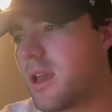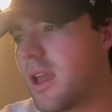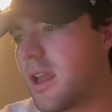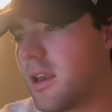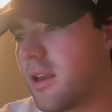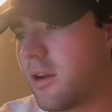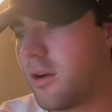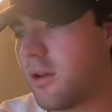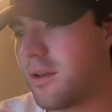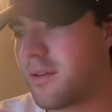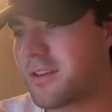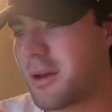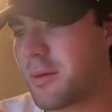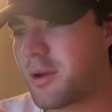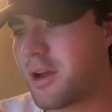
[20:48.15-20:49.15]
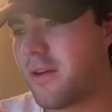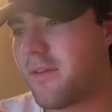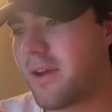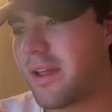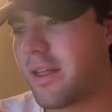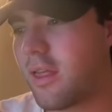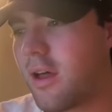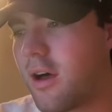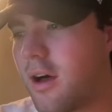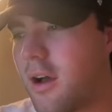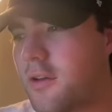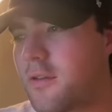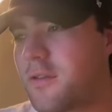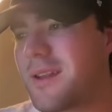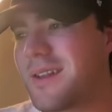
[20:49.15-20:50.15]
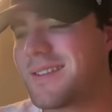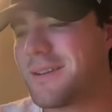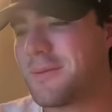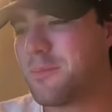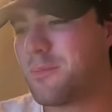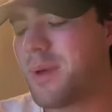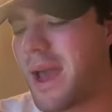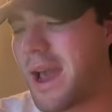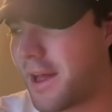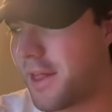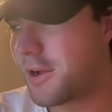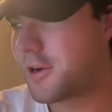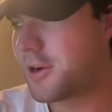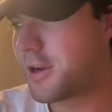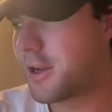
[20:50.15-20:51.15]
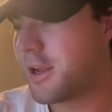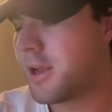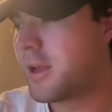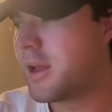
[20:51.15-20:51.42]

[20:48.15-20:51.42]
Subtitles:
Indianola is coming off a loss to Ballard.